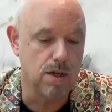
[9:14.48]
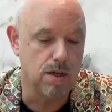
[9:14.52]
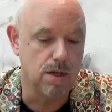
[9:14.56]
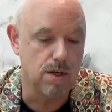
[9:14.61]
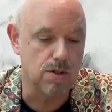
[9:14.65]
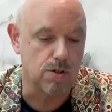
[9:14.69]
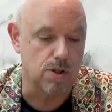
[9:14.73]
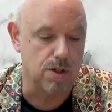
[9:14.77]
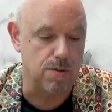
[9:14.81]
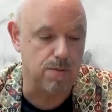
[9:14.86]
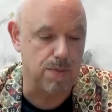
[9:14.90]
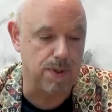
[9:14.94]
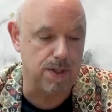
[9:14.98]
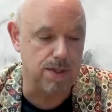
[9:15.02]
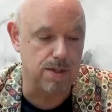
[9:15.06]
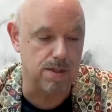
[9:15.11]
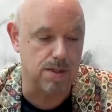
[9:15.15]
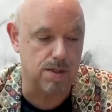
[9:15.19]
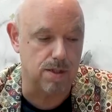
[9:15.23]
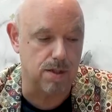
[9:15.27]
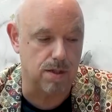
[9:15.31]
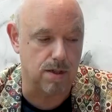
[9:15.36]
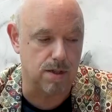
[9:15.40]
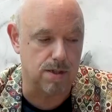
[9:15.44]
So it
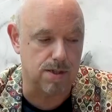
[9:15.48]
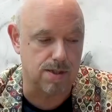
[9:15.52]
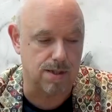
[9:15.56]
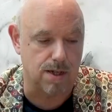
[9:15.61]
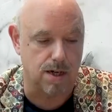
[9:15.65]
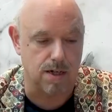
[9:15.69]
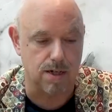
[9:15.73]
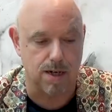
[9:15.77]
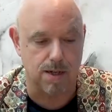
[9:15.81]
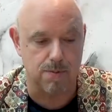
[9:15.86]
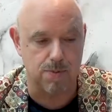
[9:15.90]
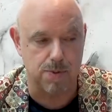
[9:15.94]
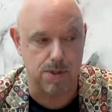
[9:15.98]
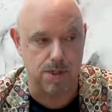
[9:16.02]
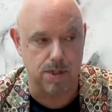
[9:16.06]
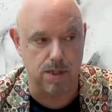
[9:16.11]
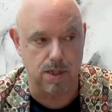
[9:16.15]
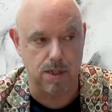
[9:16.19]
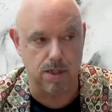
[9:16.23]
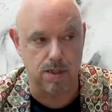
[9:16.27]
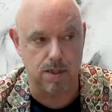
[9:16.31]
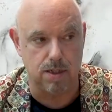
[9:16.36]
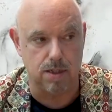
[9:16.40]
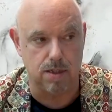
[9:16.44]
means startups
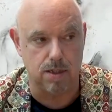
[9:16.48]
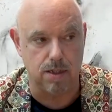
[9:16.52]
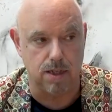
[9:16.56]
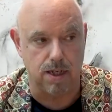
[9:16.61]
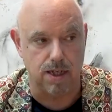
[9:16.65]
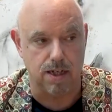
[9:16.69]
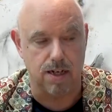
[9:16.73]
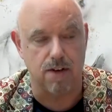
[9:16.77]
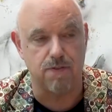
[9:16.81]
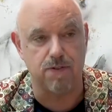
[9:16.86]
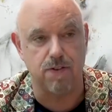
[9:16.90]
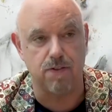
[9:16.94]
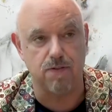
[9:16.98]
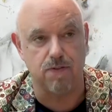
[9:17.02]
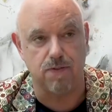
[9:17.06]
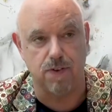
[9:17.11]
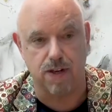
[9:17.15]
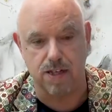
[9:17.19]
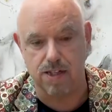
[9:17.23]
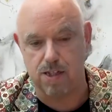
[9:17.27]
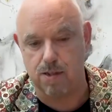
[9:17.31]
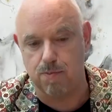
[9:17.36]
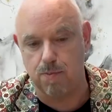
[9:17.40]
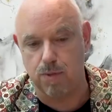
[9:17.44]
need enough
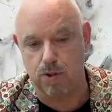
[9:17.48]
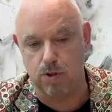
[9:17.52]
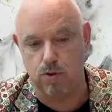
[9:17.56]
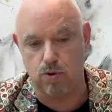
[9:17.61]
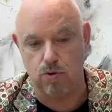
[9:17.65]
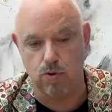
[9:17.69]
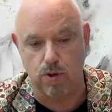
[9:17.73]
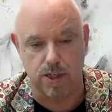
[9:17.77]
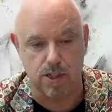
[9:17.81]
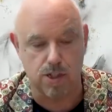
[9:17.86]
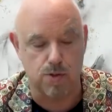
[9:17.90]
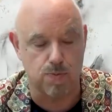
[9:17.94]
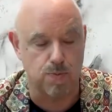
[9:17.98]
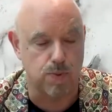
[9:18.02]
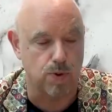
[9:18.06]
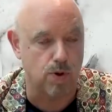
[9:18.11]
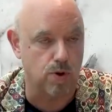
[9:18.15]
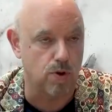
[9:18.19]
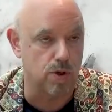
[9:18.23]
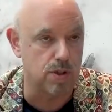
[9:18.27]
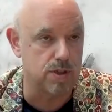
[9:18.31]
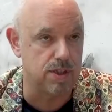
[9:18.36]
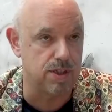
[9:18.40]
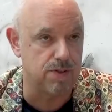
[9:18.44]
investment to
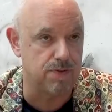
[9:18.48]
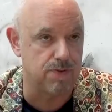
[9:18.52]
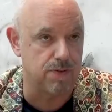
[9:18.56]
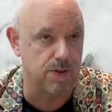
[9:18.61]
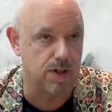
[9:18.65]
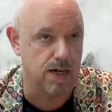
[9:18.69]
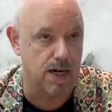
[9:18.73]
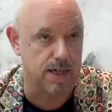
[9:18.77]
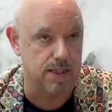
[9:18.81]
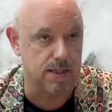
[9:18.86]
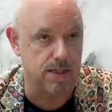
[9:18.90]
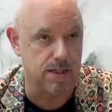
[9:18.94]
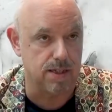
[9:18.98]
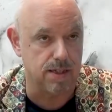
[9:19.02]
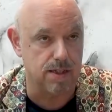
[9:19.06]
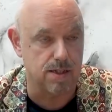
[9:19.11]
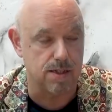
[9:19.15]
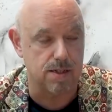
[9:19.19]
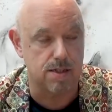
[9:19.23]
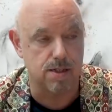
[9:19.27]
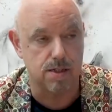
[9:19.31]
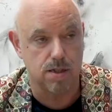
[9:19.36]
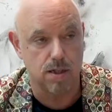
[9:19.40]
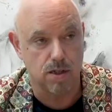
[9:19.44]
explore different
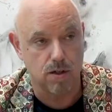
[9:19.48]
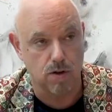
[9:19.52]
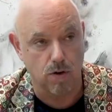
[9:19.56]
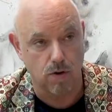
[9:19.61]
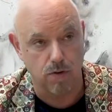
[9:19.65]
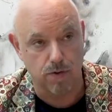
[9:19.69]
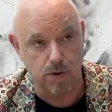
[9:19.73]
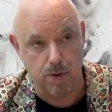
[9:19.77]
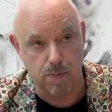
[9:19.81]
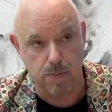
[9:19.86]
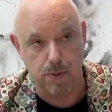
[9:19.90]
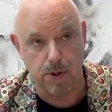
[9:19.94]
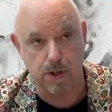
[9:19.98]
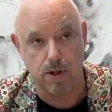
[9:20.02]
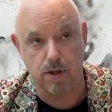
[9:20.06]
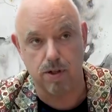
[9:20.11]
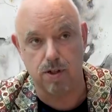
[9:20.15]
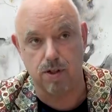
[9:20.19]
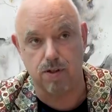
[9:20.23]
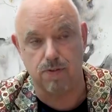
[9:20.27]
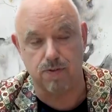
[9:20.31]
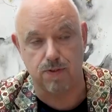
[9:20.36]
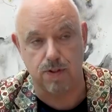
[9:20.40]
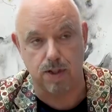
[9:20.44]
ideas over a
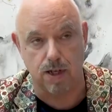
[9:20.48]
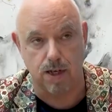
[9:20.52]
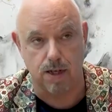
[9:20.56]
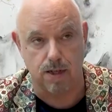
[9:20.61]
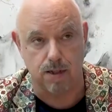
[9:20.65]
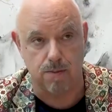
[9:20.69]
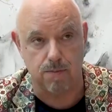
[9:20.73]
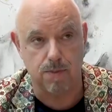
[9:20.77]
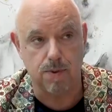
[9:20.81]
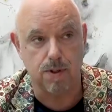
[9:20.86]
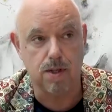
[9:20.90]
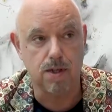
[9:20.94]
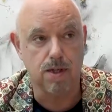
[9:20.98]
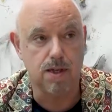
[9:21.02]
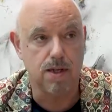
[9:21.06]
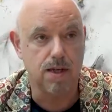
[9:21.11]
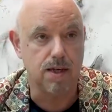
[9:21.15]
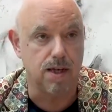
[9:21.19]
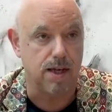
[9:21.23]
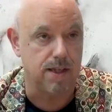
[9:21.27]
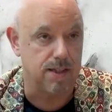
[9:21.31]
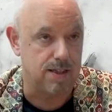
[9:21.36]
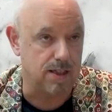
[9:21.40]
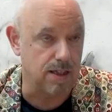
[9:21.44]
period of time
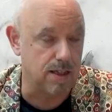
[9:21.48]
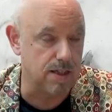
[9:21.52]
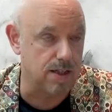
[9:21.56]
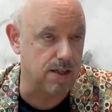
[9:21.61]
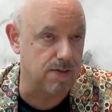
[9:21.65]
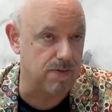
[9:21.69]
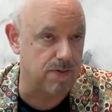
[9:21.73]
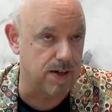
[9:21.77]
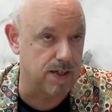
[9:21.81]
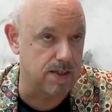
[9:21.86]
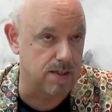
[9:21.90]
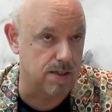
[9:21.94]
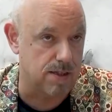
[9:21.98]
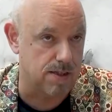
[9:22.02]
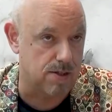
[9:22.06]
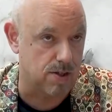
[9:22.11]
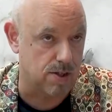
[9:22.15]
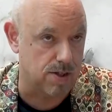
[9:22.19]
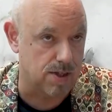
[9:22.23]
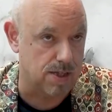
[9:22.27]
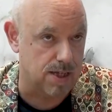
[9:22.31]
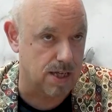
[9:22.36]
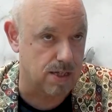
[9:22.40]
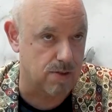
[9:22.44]
until they find a
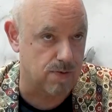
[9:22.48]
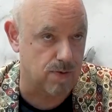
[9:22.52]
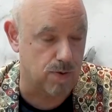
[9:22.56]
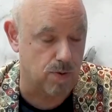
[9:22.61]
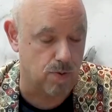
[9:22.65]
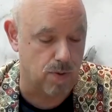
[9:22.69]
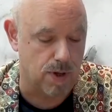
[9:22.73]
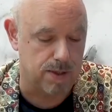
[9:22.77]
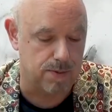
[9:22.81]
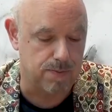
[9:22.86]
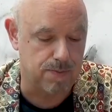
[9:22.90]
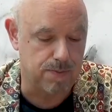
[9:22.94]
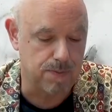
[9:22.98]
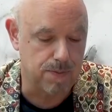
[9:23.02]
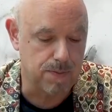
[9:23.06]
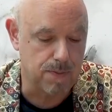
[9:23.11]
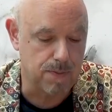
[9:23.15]
successful one.